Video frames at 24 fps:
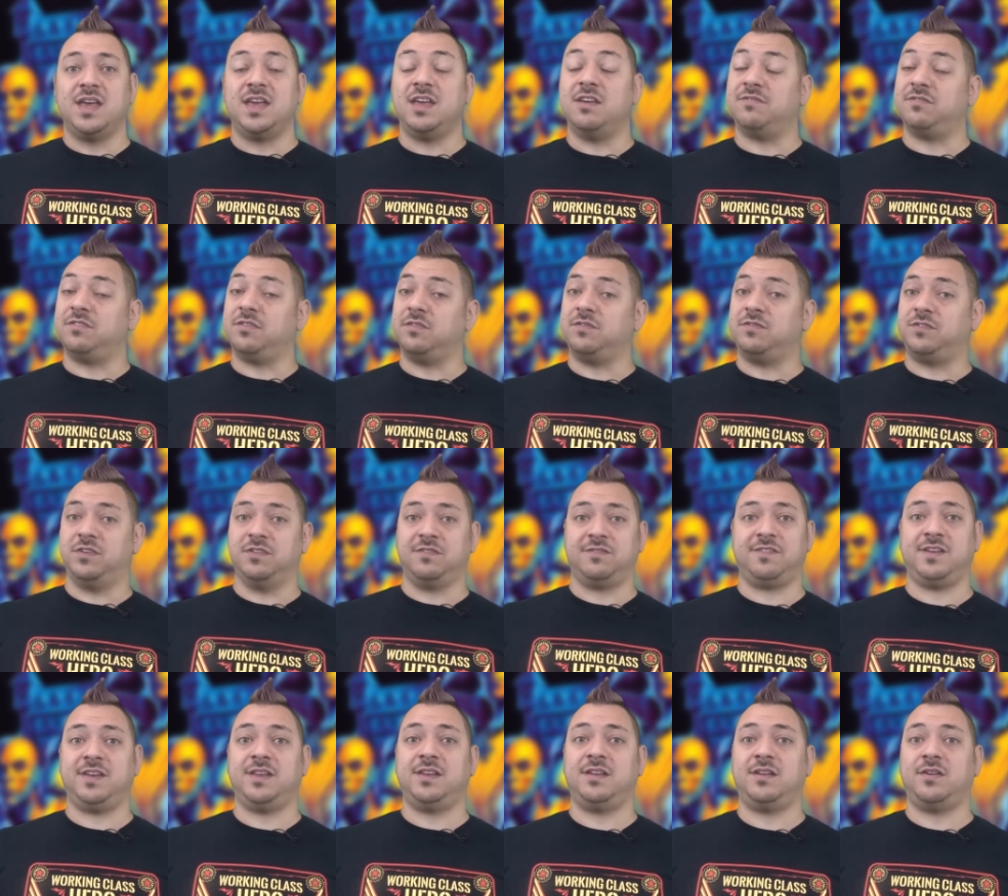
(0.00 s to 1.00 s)
if you've
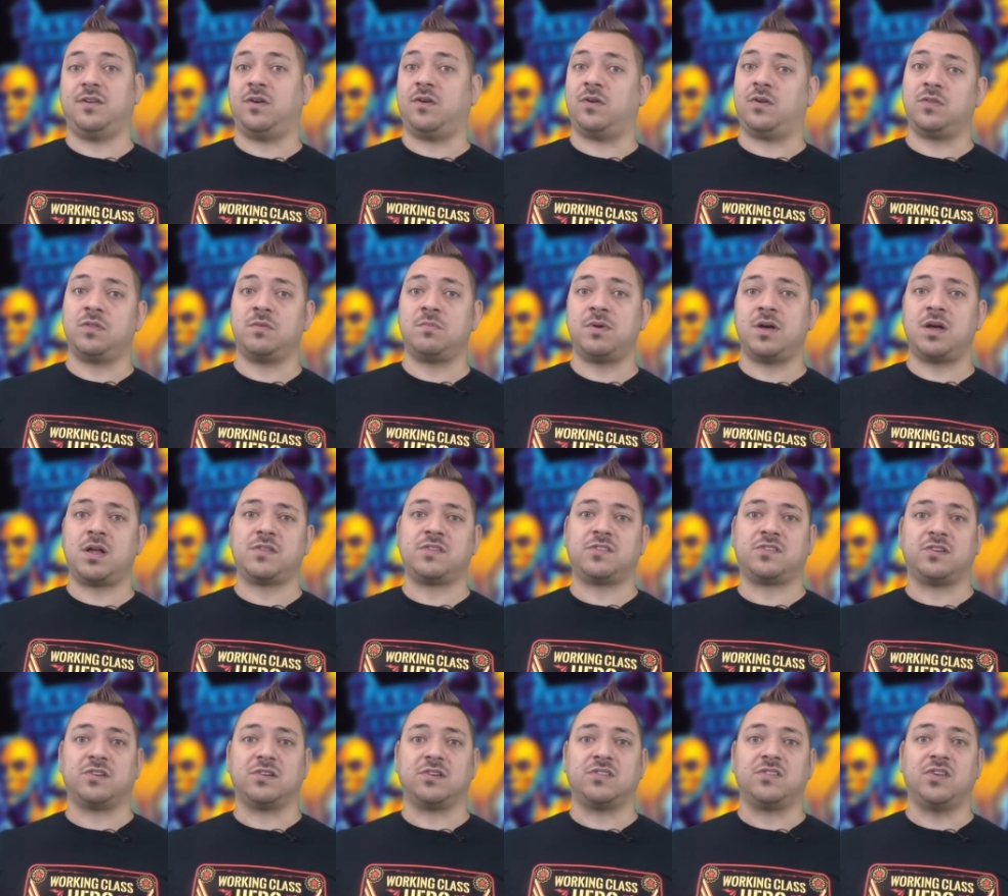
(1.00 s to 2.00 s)
defeated all the
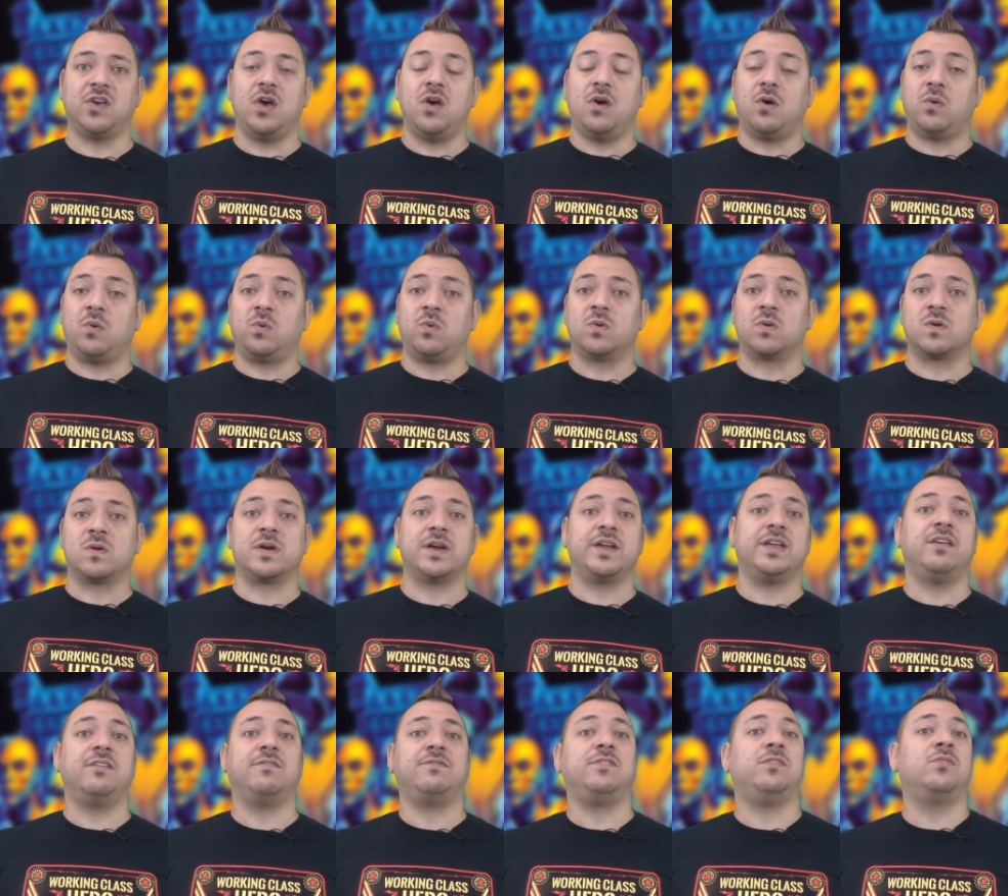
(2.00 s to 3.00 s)
monsters, or
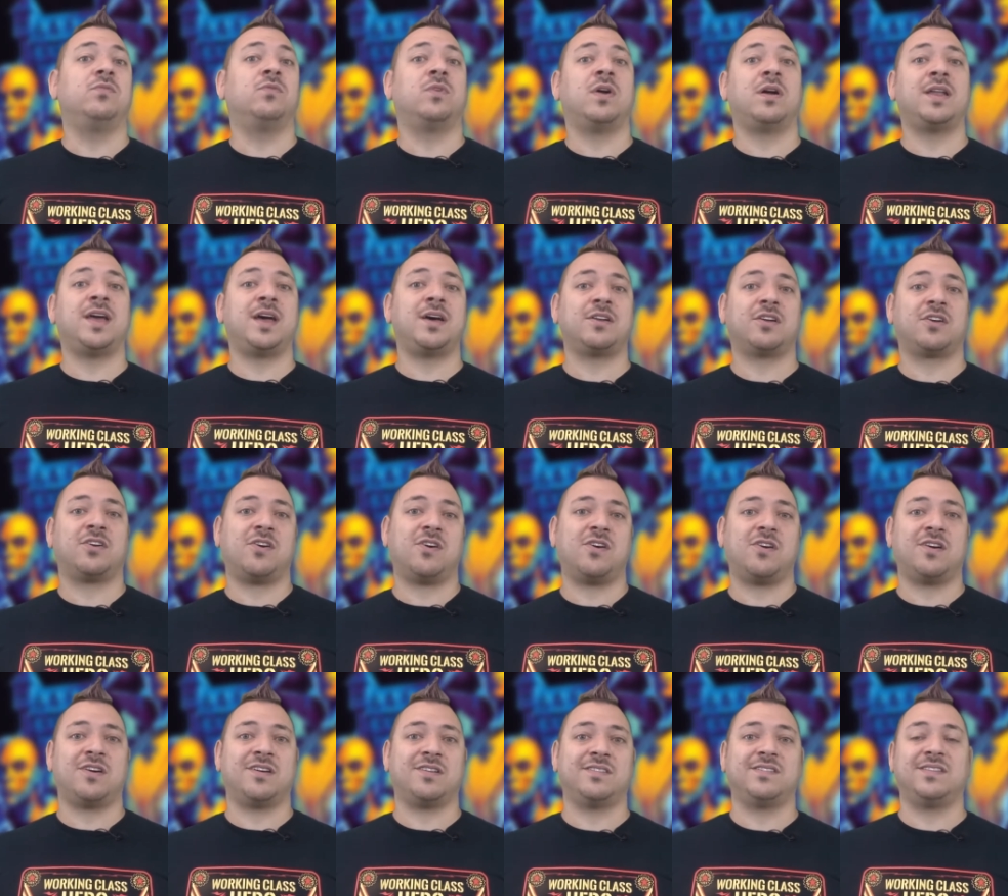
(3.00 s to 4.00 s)
if you run out of
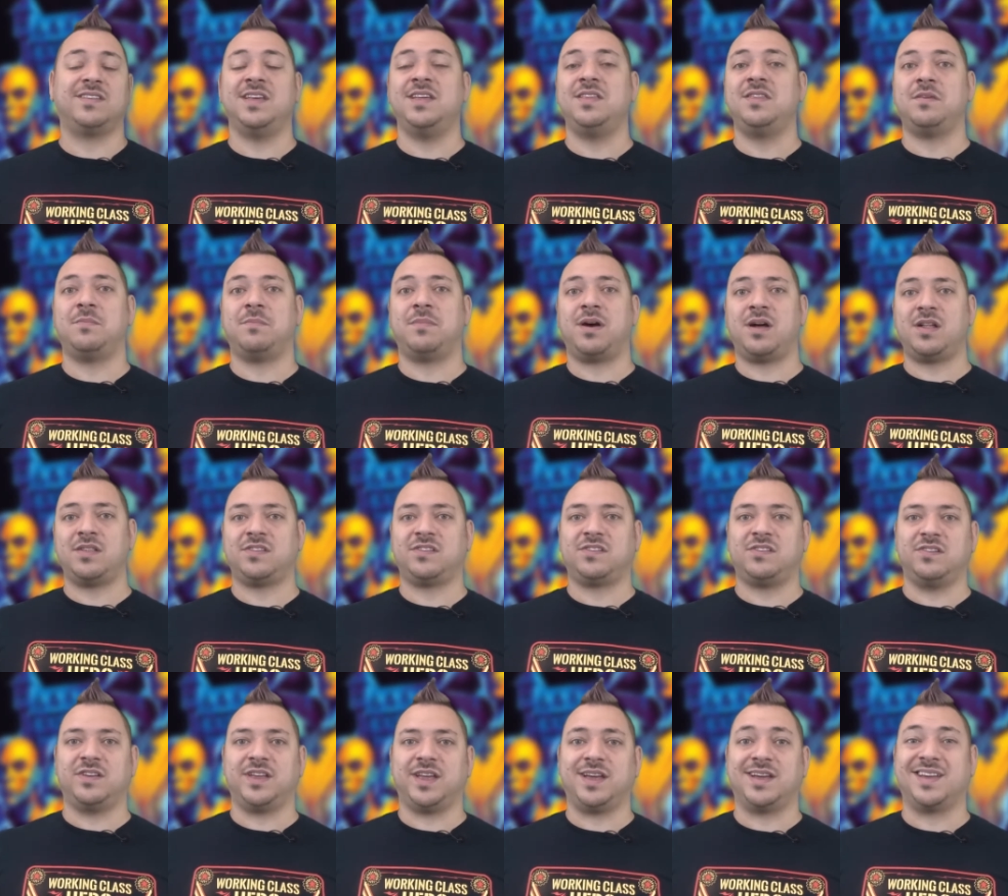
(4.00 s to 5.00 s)
cards in the
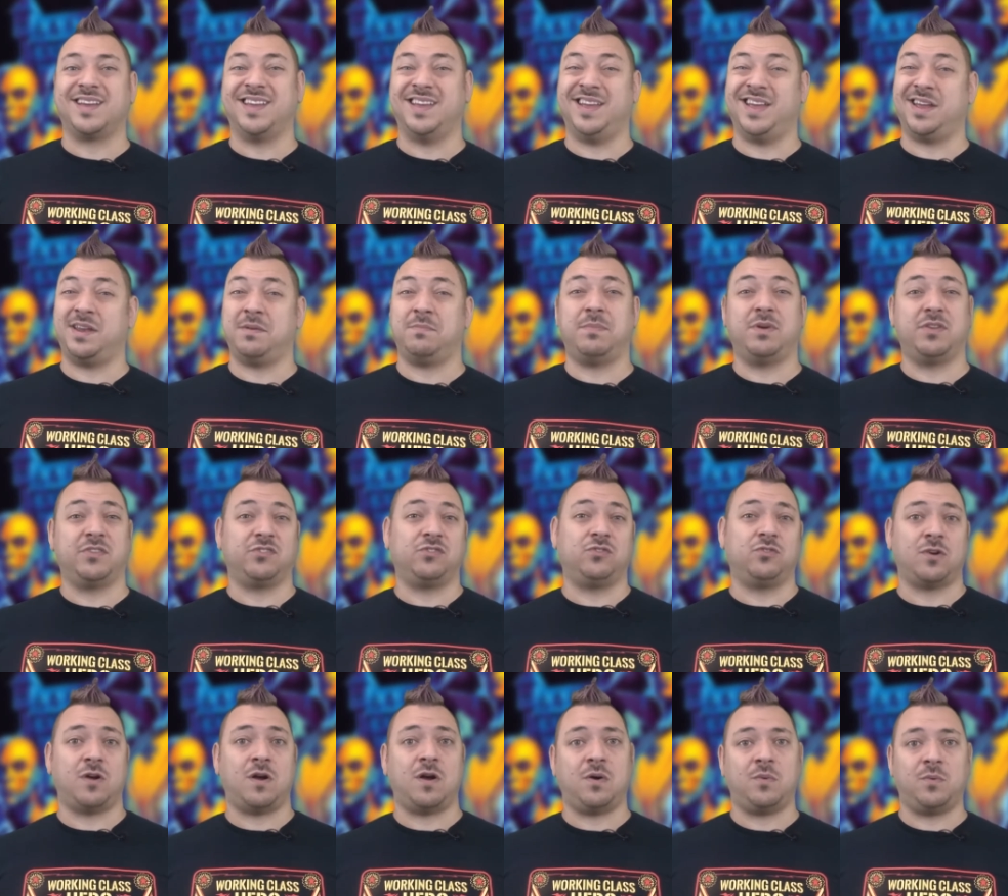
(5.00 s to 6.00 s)
monster deck and must
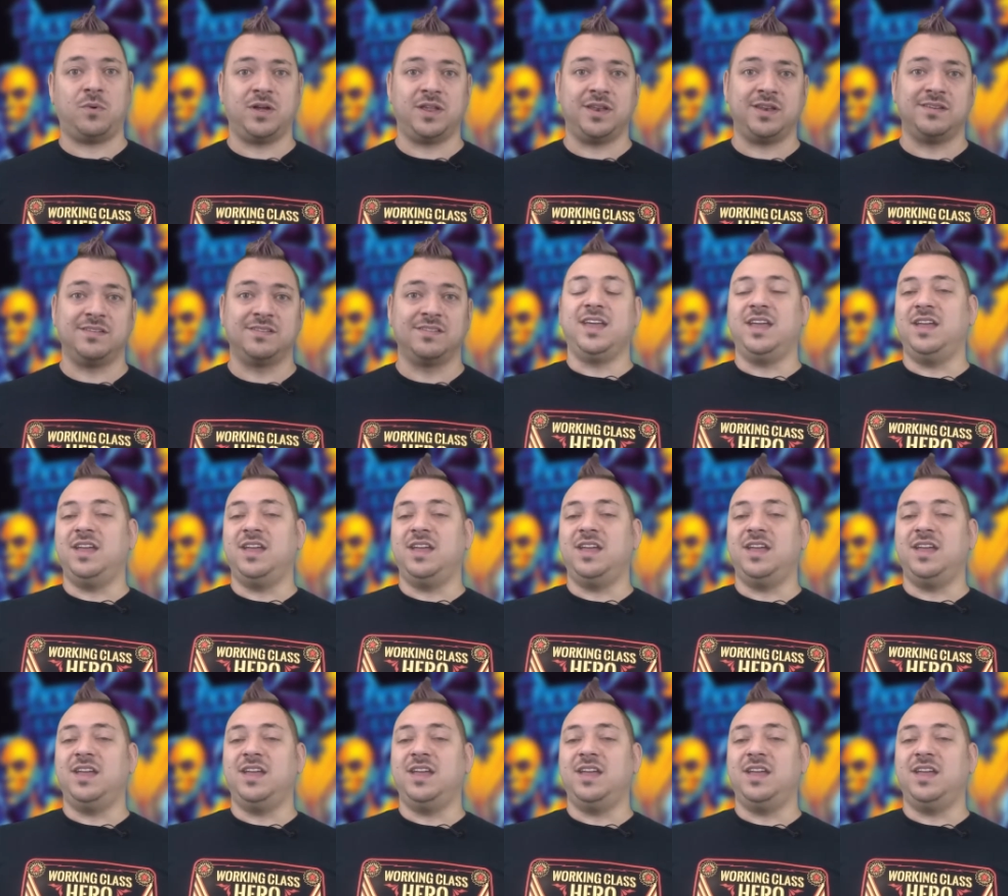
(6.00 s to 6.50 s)
draw one.